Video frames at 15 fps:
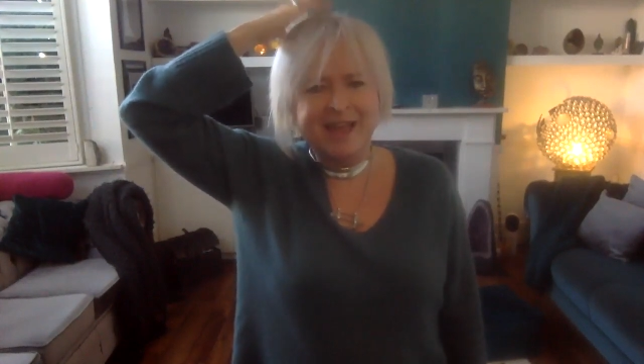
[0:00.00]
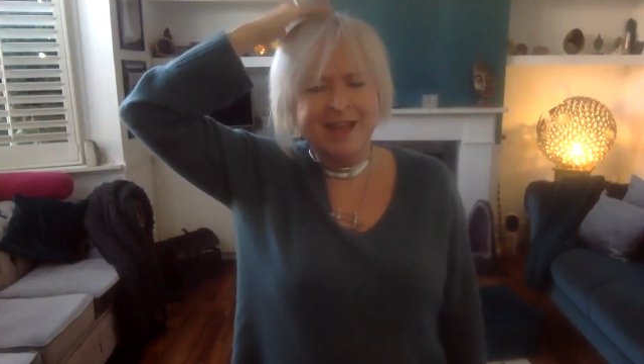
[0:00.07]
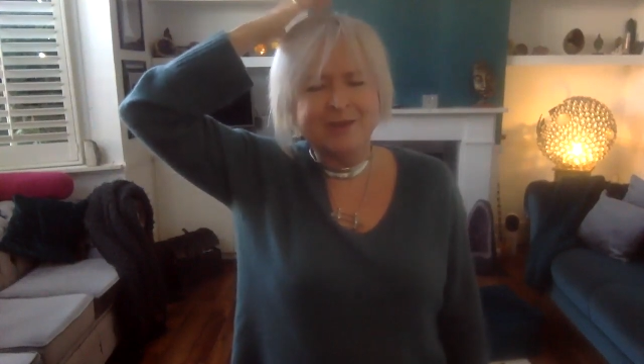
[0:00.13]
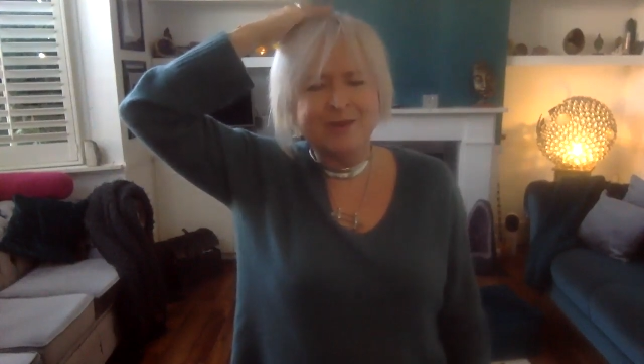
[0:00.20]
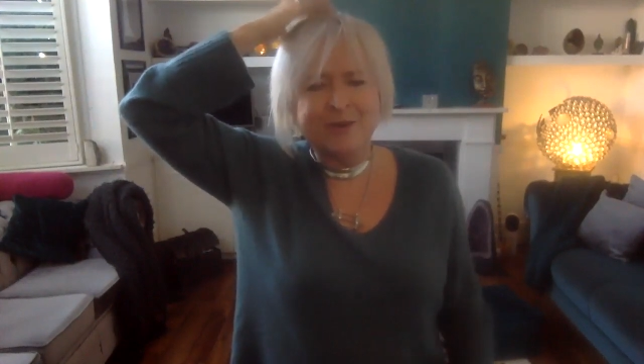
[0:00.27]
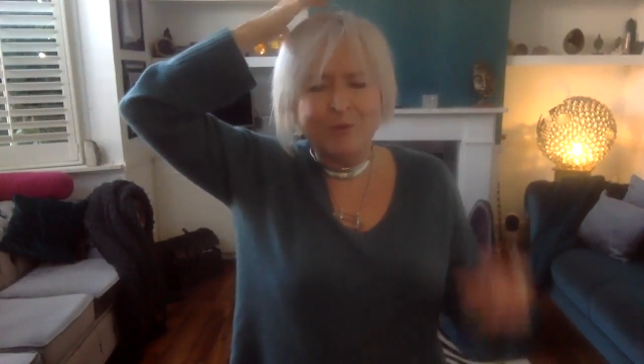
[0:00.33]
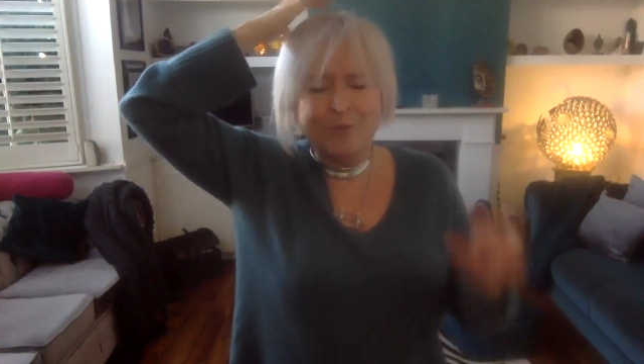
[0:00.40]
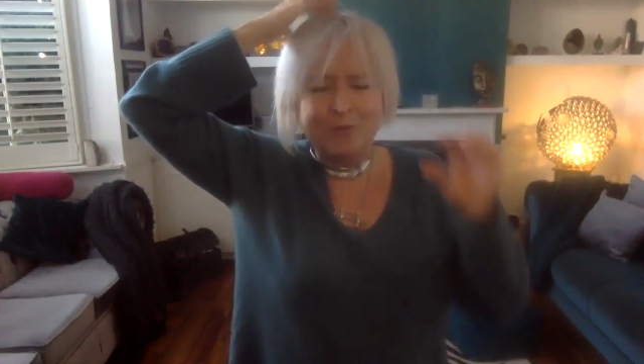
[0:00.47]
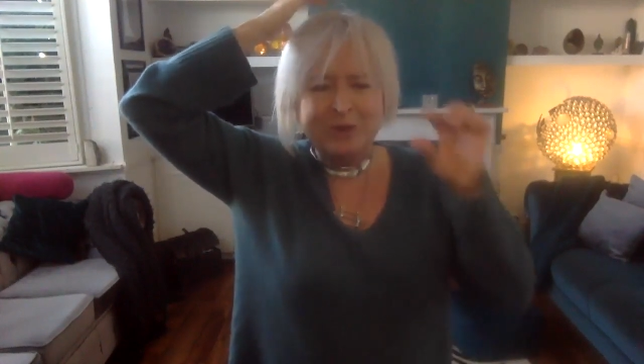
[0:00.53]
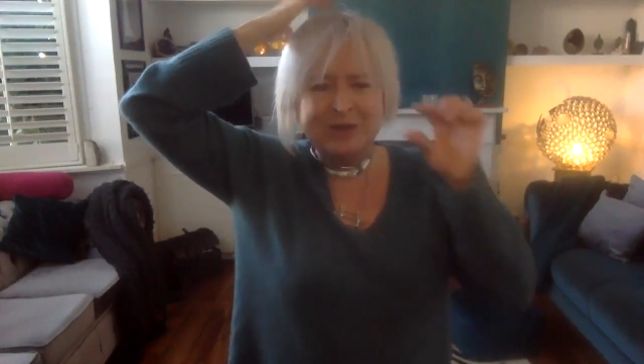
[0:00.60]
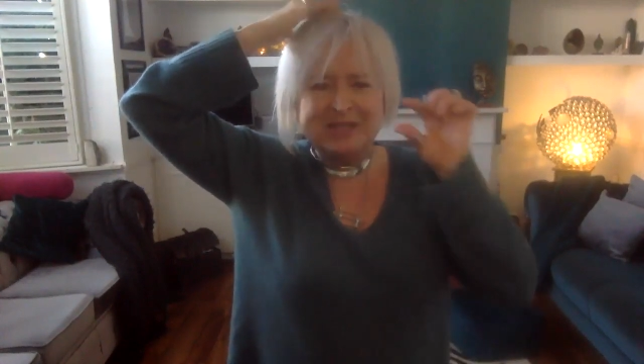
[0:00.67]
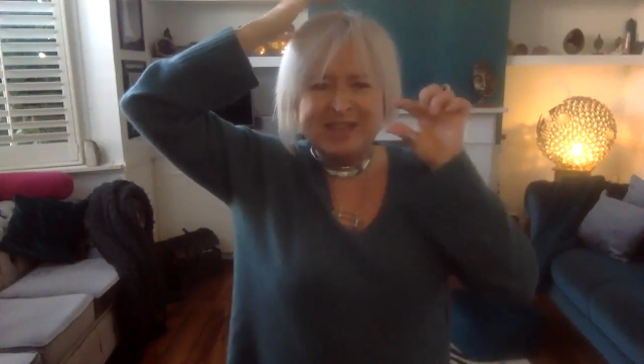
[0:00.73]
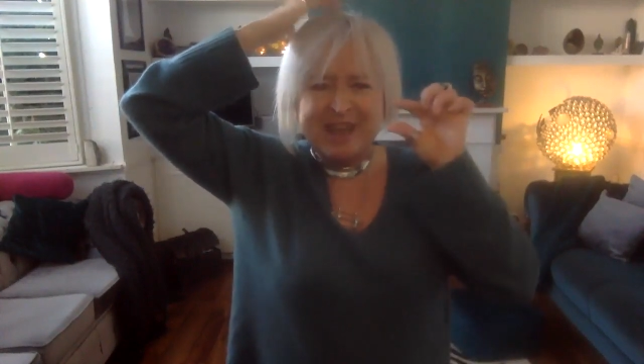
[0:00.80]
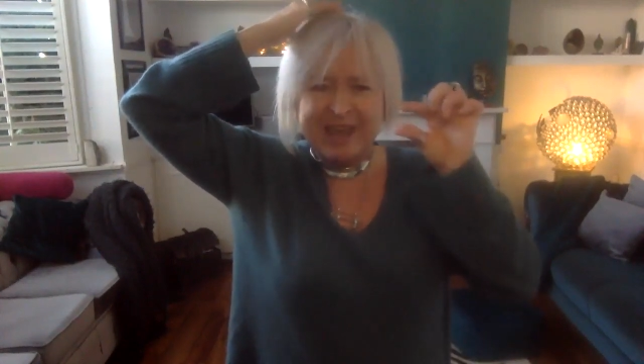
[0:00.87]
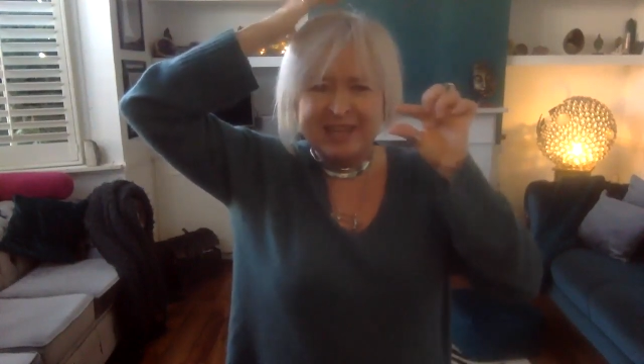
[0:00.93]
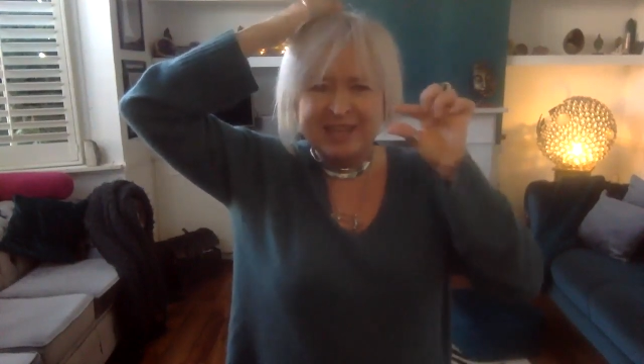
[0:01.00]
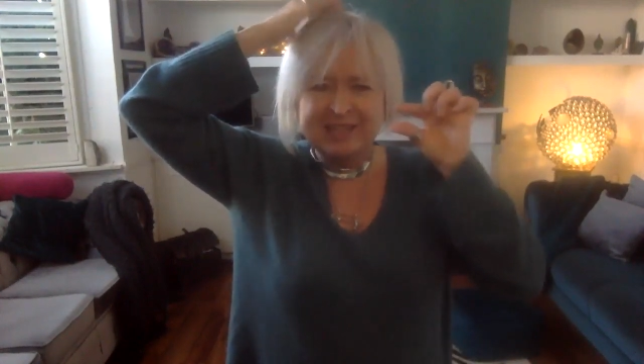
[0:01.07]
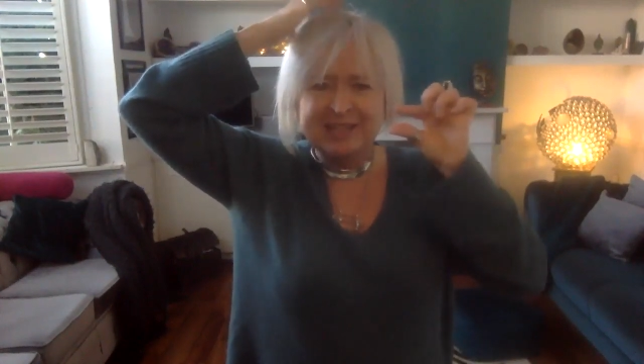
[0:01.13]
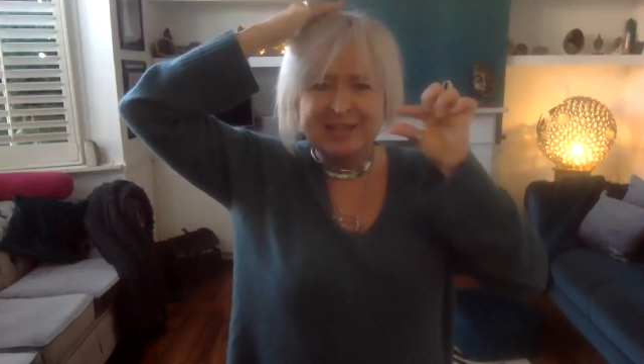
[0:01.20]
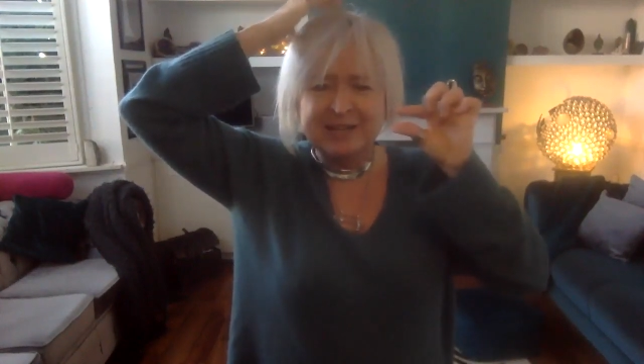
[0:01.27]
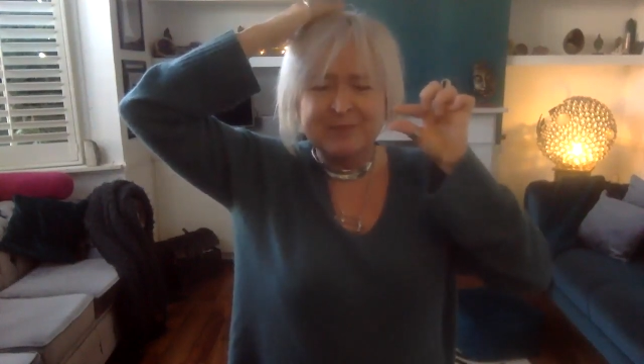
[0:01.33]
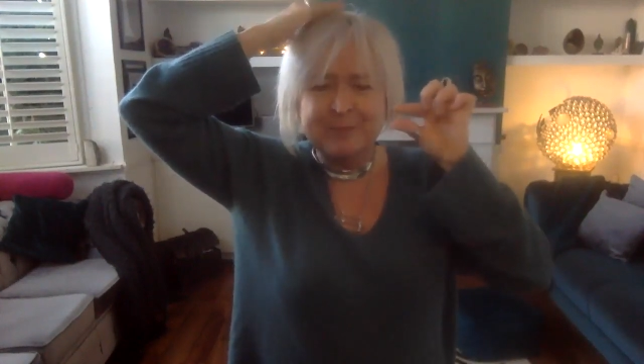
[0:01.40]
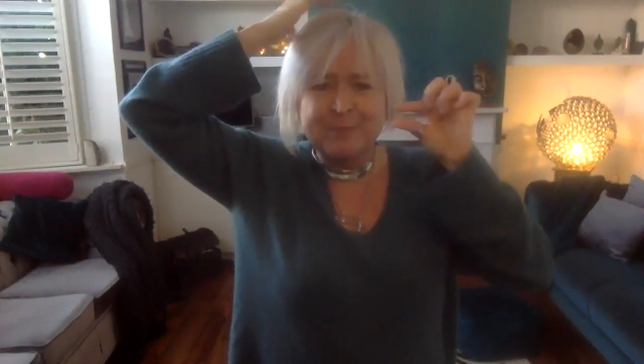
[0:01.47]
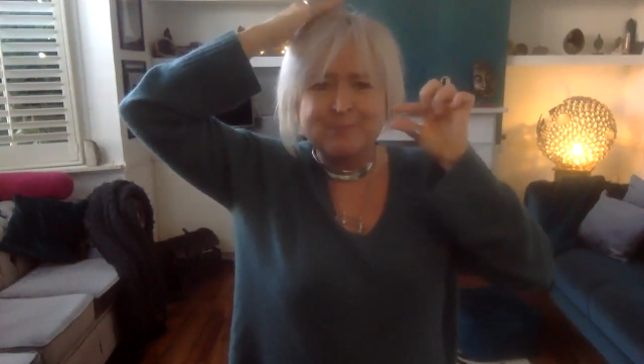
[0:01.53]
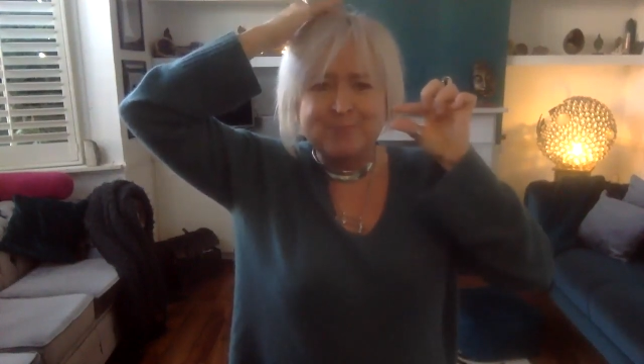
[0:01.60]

and we take a little